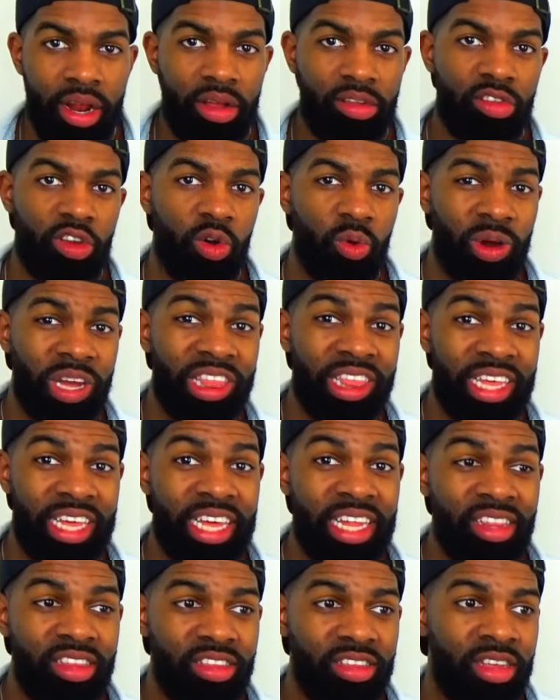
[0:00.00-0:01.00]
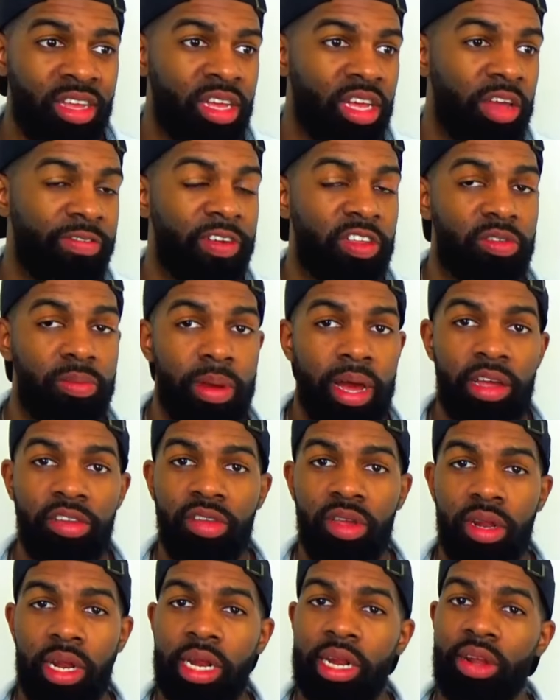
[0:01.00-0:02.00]
So with it, if it's
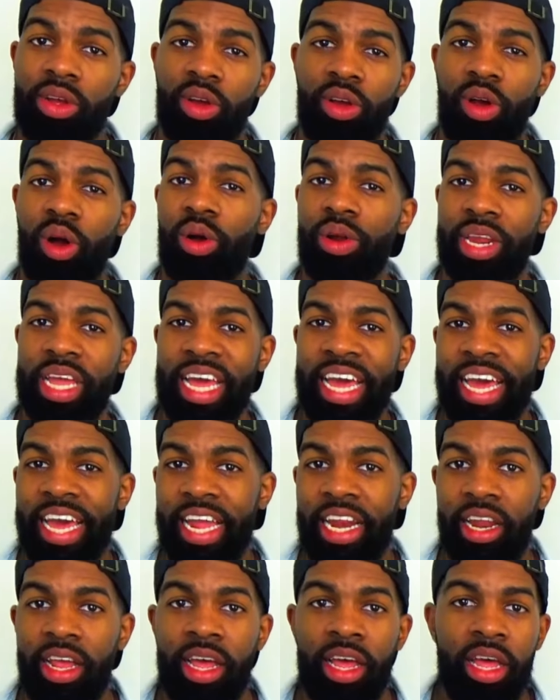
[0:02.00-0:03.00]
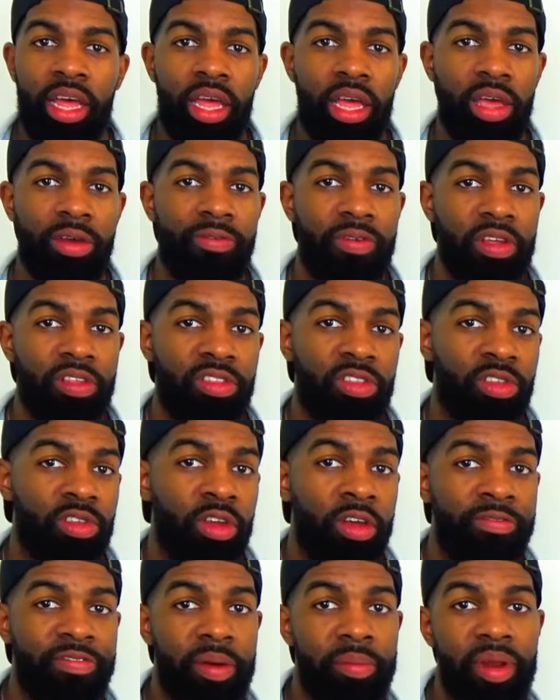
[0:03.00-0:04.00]
masculine, con él. If it's
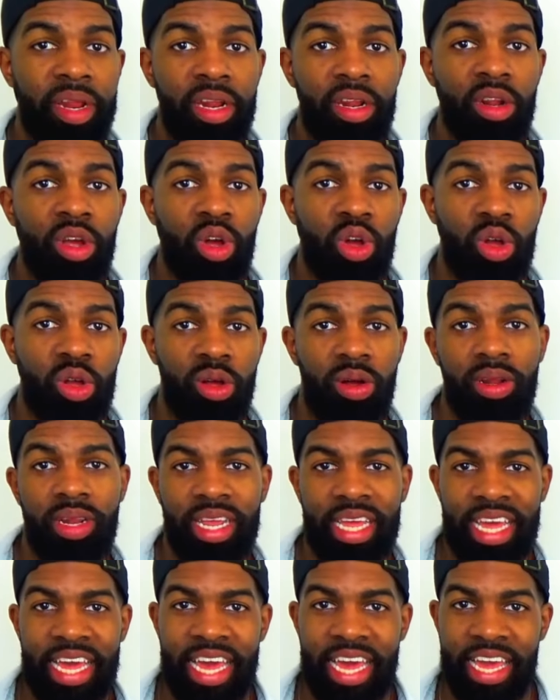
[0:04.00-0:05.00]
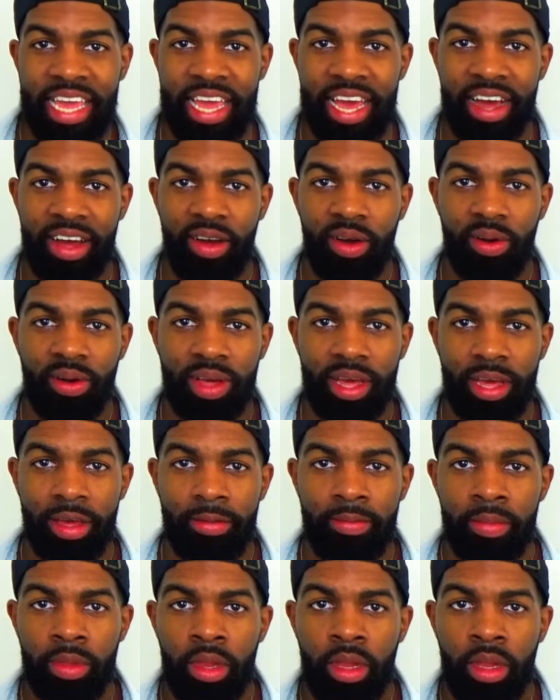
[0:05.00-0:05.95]
feminine, con ella, okay?